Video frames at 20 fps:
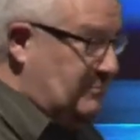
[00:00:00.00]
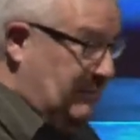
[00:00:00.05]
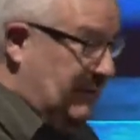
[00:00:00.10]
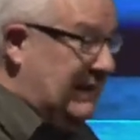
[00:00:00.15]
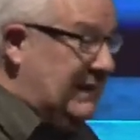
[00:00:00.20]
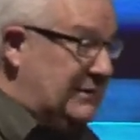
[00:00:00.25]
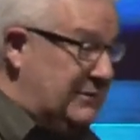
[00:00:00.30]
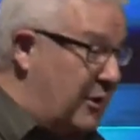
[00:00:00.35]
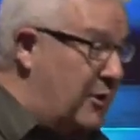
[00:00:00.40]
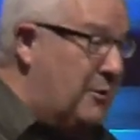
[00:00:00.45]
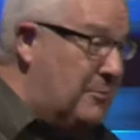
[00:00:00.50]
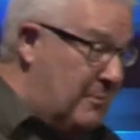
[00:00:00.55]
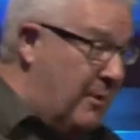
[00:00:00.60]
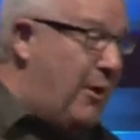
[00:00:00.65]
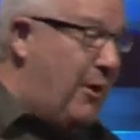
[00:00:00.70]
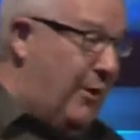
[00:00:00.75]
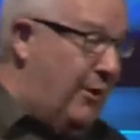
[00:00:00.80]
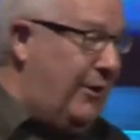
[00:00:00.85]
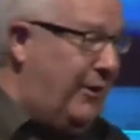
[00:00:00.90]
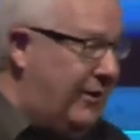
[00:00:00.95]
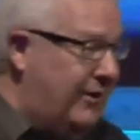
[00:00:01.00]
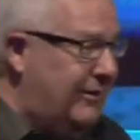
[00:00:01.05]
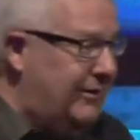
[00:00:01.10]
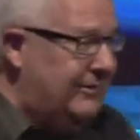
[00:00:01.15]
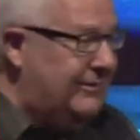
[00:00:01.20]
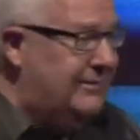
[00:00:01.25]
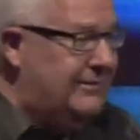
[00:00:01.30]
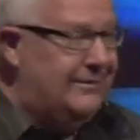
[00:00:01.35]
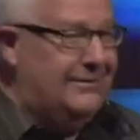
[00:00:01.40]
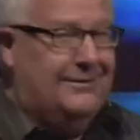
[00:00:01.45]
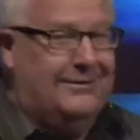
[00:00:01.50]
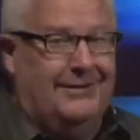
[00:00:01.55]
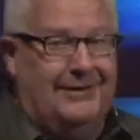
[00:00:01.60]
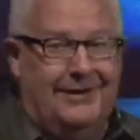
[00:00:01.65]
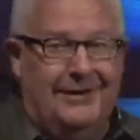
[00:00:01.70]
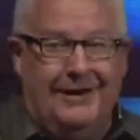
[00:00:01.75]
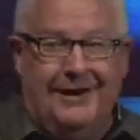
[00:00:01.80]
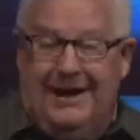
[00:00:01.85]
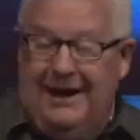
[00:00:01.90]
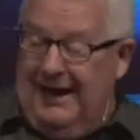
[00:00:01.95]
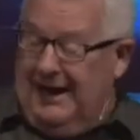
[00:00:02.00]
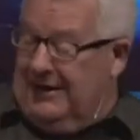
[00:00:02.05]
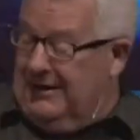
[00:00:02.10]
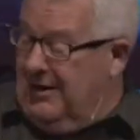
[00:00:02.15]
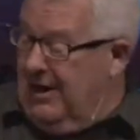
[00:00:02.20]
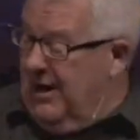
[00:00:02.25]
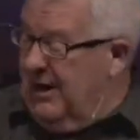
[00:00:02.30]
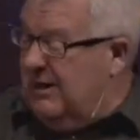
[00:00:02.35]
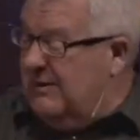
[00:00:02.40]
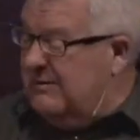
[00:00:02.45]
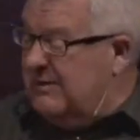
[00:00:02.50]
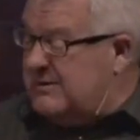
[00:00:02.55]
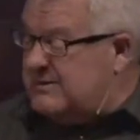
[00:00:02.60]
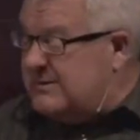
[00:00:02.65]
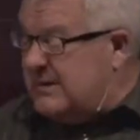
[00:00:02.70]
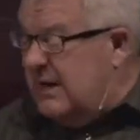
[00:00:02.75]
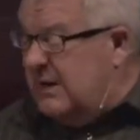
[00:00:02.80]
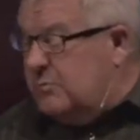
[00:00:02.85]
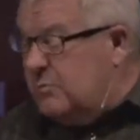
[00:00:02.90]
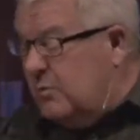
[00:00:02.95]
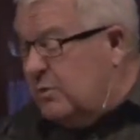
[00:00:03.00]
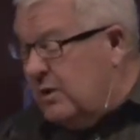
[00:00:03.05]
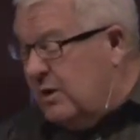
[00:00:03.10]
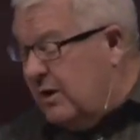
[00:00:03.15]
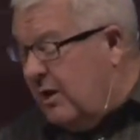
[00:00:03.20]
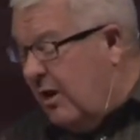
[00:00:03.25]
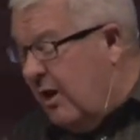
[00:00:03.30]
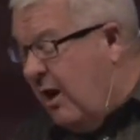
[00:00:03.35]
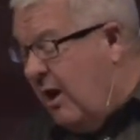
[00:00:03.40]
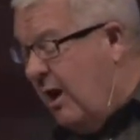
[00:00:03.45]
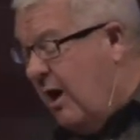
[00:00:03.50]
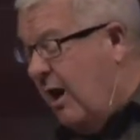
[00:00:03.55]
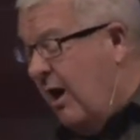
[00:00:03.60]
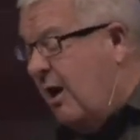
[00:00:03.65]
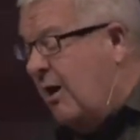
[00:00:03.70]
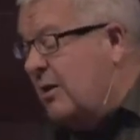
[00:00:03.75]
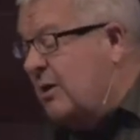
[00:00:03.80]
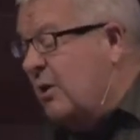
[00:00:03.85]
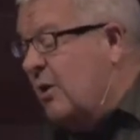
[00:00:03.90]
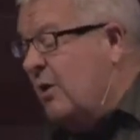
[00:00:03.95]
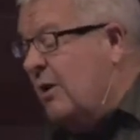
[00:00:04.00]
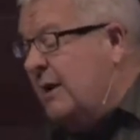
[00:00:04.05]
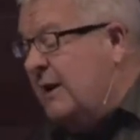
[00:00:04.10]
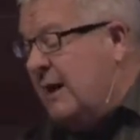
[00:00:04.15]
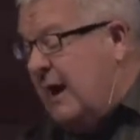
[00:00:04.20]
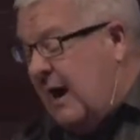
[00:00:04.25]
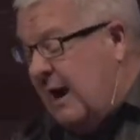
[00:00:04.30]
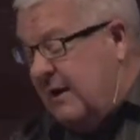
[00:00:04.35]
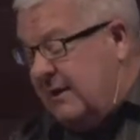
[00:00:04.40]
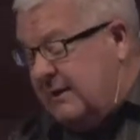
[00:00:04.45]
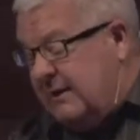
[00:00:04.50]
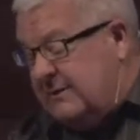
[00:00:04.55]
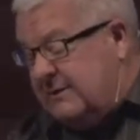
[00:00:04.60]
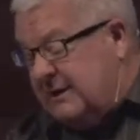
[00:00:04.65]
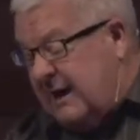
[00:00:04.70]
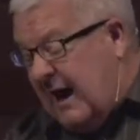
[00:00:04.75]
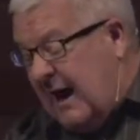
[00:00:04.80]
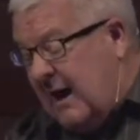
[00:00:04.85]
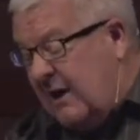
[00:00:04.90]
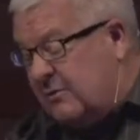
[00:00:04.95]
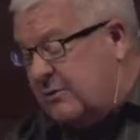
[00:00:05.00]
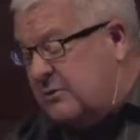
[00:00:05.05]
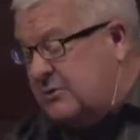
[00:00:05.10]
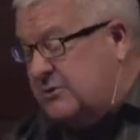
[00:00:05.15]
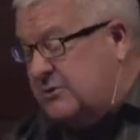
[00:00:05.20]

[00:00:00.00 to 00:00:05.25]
be no more, and all of a sudden we're all going out into outer